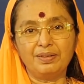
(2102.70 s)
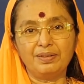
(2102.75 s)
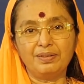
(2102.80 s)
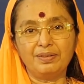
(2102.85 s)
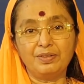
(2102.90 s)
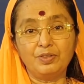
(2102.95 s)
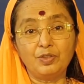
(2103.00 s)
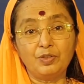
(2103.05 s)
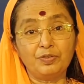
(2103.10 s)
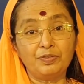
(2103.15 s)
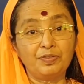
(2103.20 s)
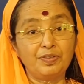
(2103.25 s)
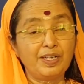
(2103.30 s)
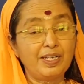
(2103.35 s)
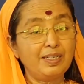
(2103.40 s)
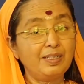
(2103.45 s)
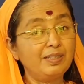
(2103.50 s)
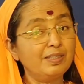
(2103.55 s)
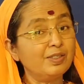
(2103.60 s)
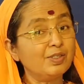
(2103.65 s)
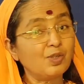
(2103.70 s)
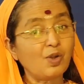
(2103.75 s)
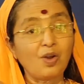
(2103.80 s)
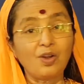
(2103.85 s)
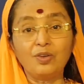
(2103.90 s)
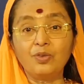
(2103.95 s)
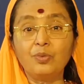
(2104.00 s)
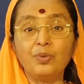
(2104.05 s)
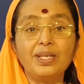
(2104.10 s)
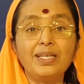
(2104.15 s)
your friend is
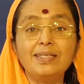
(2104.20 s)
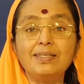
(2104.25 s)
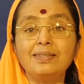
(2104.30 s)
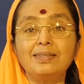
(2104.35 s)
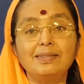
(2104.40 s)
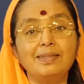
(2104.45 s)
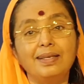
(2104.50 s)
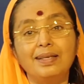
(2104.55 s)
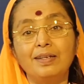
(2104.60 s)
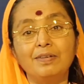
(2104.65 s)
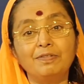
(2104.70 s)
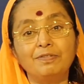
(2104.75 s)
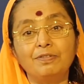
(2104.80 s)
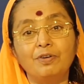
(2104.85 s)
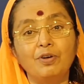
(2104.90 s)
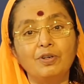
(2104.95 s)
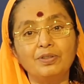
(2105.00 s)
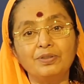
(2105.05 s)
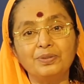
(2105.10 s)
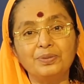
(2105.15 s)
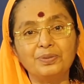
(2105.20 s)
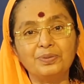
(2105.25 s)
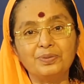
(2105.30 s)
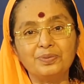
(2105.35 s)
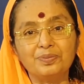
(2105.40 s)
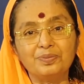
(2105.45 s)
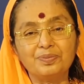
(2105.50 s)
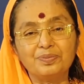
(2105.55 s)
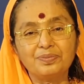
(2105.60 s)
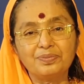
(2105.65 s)
always there for you.
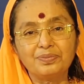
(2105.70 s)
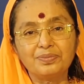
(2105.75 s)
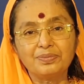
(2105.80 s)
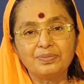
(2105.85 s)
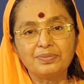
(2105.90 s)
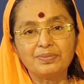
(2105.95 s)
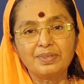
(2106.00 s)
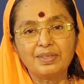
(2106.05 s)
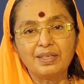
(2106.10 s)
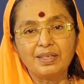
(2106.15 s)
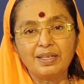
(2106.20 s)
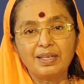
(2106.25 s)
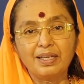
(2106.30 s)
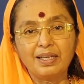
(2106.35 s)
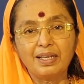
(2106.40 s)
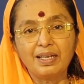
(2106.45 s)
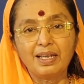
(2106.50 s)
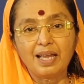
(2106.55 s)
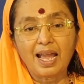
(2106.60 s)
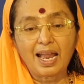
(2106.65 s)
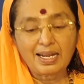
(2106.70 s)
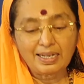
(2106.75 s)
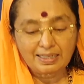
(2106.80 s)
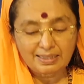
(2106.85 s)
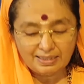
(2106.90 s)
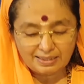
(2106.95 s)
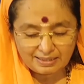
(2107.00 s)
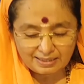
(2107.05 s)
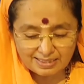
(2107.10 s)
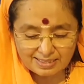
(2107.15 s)

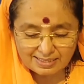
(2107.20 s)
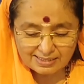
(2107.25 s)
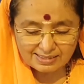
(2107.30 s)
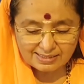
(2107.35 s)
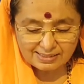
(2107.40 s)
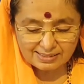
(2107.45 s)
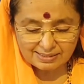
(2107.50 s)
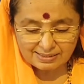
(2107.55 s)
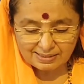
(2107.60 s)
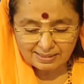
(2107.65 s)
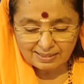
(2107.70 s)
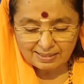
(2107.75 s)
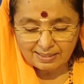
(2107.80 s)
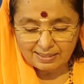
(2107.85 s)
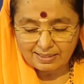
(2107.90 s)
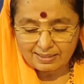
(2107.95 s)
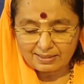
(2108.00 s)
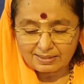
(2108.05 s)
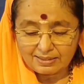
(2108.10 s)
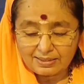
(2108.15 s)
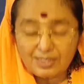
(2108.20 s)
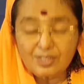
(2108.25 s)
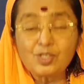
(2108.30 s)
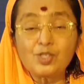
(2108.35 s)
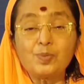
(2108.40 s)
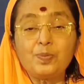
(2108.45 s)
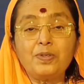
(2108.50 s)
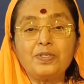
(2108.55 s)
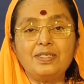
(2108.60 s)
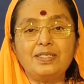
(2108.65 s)
And this
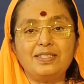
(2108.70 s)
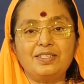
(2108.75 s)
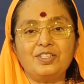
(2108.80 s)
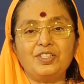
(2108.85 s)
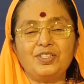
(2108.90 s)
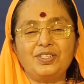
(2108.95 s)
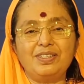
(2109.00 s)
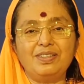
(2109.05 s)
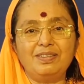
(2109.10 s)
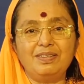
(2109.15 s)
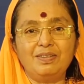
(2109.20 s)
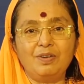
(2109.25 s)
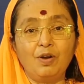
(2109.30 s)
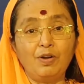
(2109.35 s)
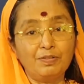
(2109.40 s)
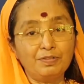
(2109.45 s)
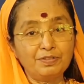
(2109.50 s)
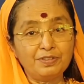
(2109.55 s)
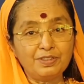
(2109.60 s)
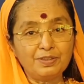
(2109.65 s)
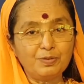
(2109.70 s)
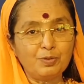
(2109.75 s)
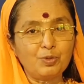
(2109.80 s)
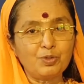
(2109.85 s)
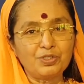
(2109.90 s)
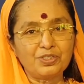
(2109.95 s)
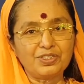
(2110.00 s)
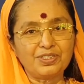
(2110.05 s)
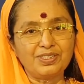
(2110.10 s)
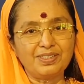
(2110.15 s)
disposition of
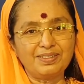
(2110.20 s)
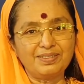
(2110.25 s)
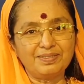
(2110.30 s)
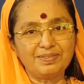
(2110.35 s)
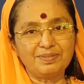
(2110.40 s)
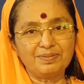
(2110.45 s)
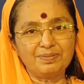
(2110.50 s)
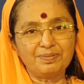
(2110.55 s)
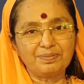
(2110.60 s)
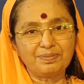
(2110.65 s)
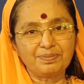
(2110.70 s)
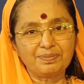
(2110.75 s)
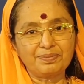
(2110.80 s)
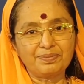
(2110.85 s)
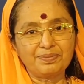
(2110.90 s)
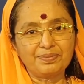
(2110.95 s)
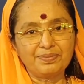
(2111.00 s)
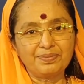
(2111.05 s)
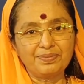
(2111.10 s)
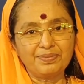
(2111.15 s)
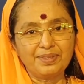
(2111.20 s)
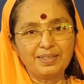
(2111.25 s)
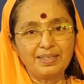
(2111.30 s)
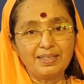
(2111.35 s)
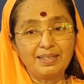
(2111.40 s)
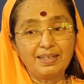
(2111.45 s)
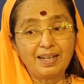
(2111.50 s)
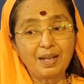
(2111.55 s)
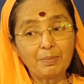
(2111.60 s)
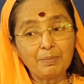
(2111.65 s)
devotion,
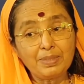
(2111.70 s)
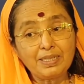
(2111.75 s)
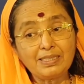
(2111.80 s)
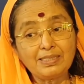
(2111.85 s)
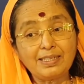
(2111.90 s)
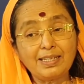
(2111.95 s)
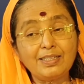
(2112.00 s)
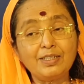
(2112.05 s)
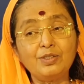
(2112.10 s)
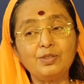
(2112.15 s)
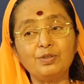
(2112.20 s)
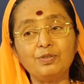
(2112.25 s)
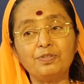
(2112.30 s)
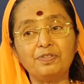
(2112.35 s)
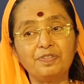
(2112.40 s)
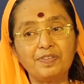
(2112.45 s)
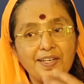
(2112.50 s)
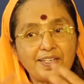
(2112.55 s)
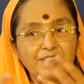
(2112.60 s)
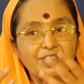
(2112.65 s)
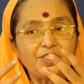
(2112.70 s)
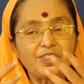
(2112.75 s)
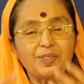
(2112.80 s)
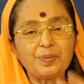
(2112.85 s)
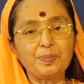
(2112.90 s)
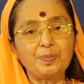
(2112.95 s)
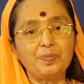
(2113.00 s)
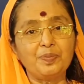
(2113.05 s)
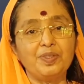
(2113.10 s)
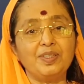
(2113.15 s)
committed to
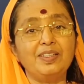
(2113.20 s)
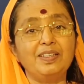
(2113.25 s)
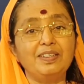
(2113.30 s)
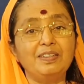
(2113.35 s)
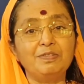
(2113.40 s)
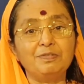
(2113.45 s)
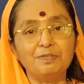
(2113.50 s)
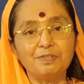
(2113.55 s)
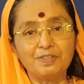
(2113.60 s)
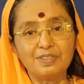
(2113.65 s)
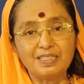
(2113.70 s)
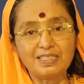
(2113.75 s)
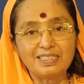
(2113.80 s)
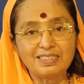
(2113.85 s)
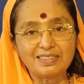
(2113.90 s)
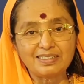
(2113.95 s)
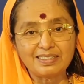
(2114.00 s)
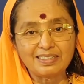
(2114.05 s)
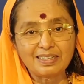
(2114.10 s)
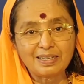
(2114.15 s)
friendship with the infinite,